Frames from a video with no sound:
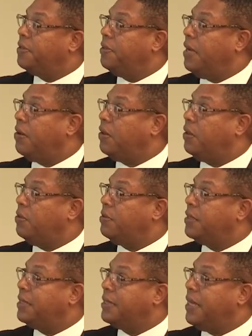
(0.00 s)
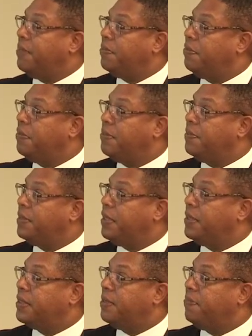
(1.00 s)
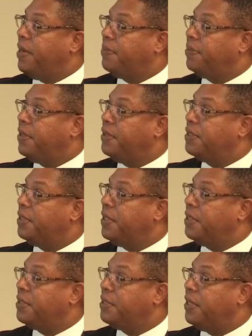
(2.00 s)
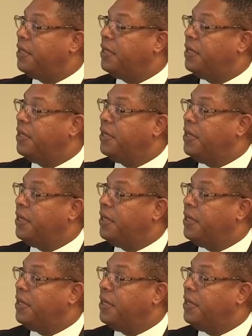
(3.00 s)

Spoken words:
to how close a sample represents the population under study.